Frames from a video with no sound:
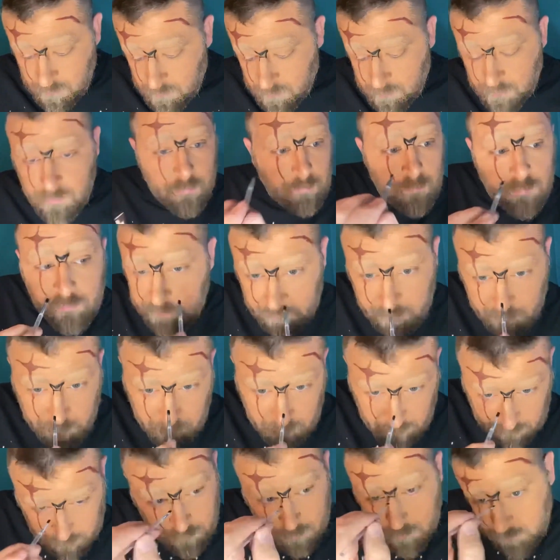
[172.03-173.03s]
there's
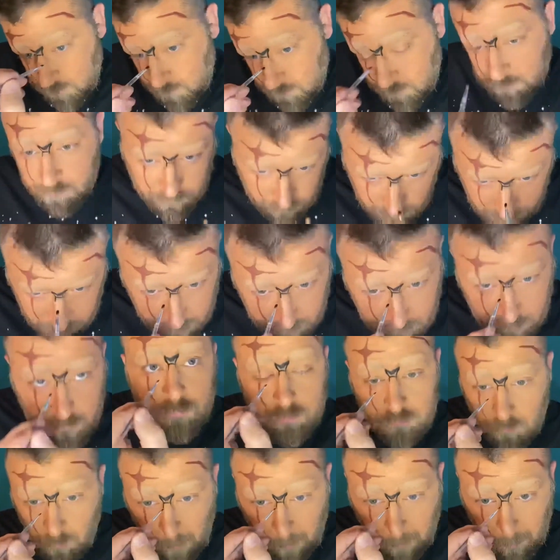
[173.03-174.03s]
so much
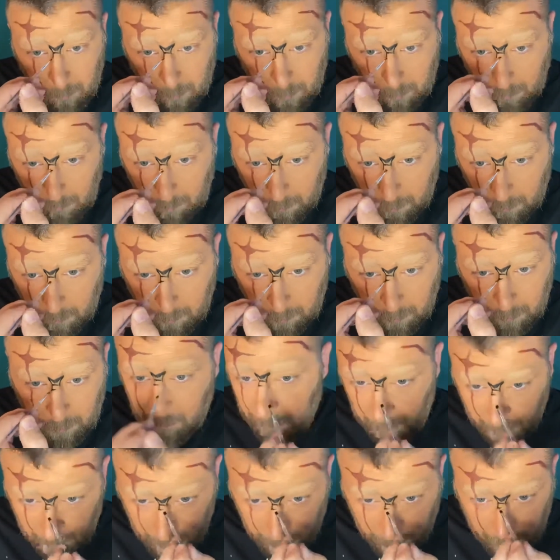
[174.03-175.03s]
line work
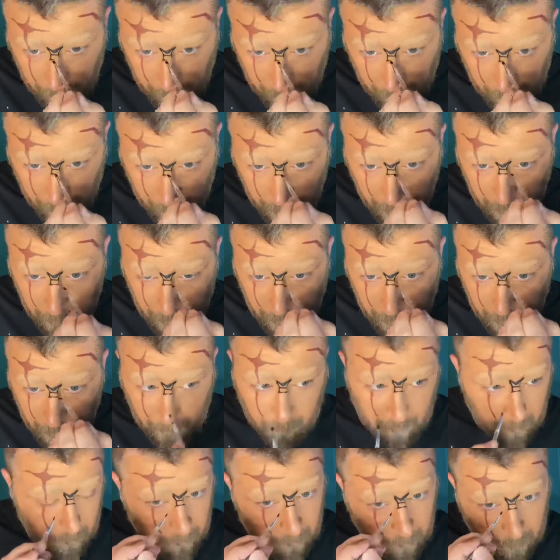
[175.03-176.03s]
because they're
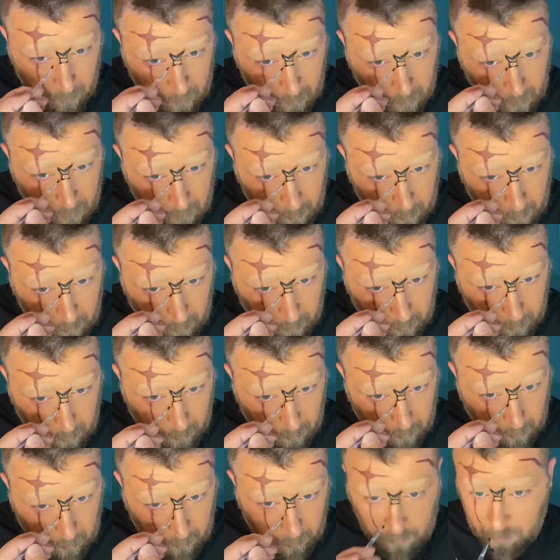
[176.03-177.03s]

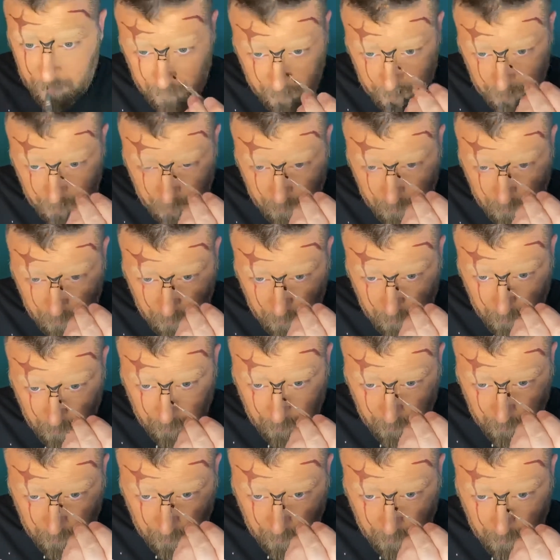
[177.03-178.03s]
drawn almost
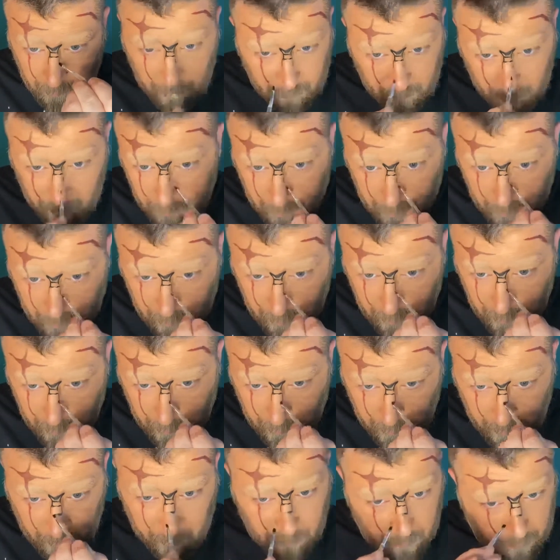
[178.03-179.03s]
cartoonish,
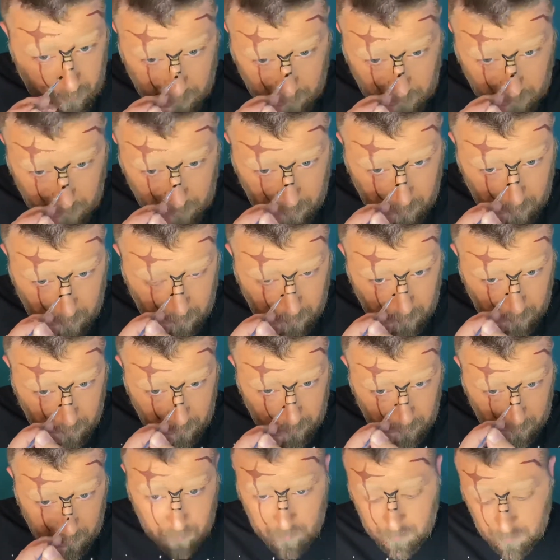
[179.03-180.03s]
but not.
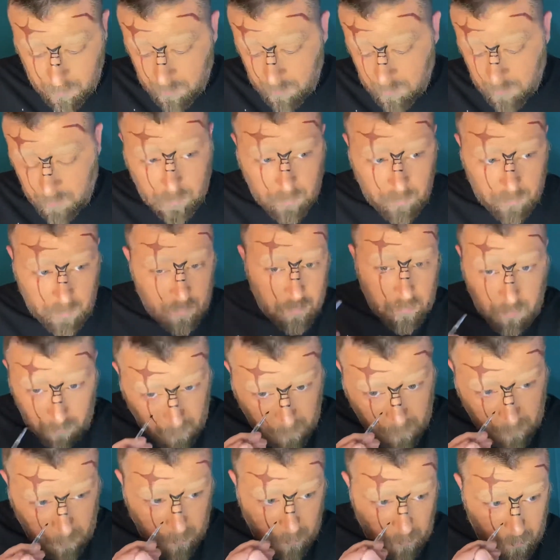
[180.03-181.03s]

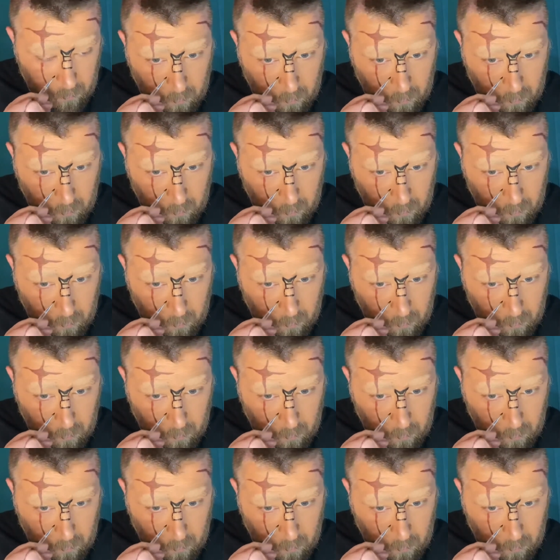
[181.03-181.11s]
So